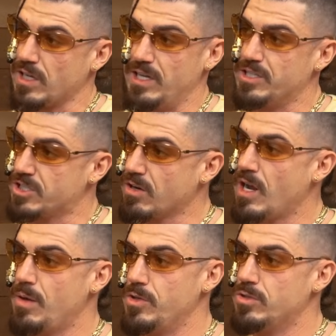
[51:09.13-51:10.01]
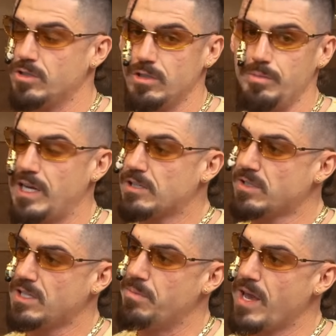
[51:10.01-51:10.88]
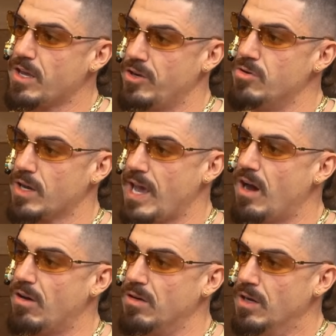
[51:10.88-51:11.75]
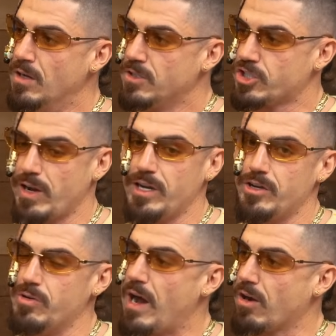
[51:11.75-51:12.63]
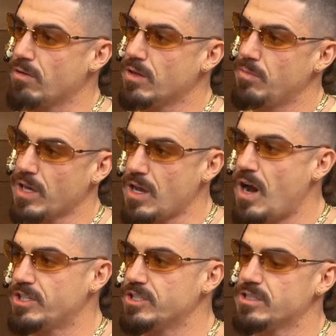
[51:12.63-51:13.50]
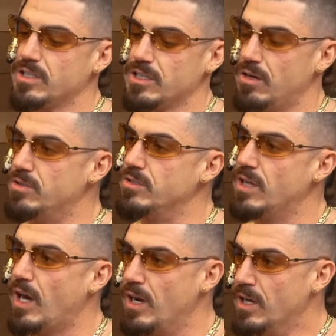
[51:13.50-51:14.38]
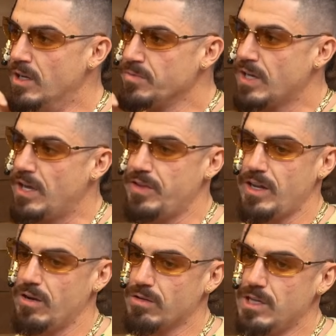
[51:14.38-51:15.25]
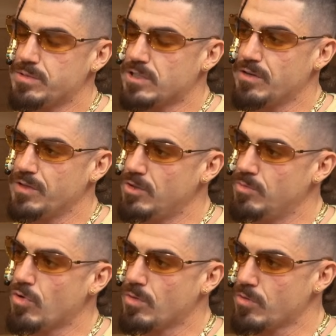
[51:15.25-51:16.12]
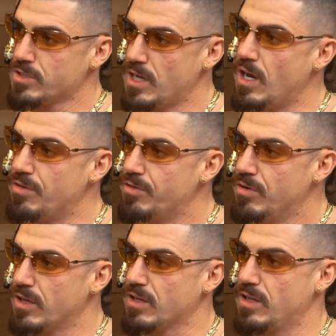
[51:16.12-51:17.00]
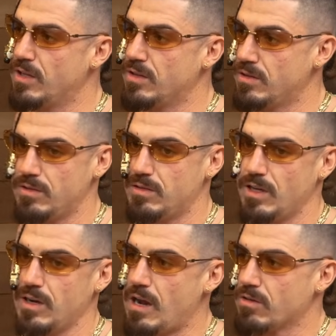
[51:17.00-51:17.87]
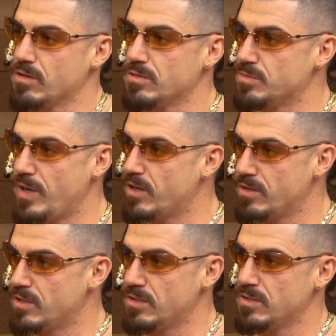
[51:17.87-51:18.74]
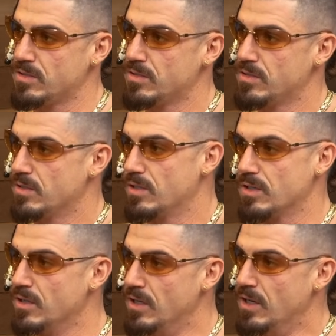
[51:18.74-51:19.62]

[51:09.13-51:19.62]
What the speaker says: it's like Instagram, YouTube, but that's why I said, make a new account, train a new algorithm, like consciously go do that. And then it'll keep serving you more and more stuff. Like their algorithm is better than like